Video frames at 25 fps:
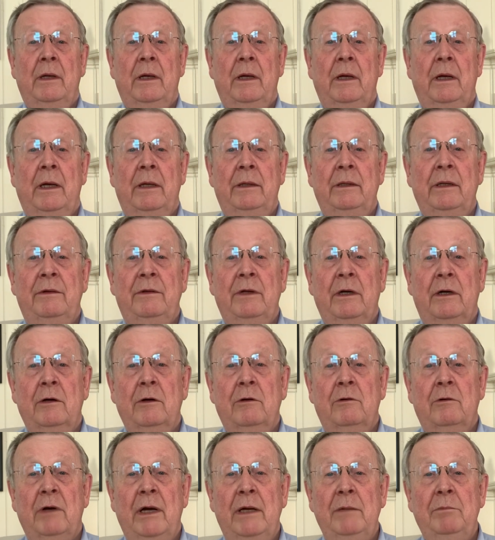and that there are
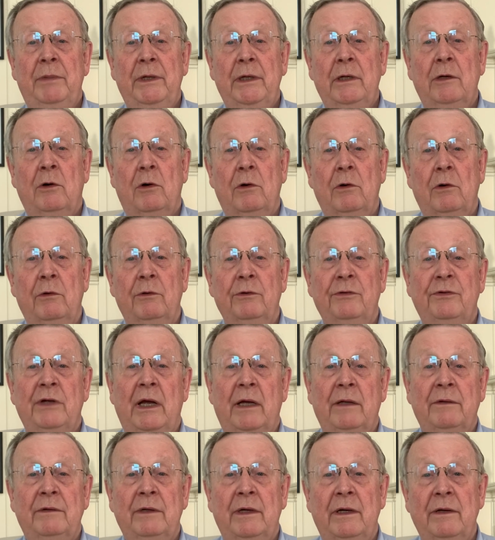great big holes
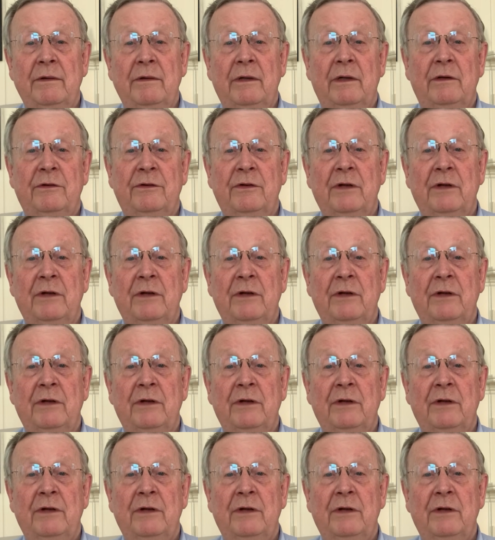out there that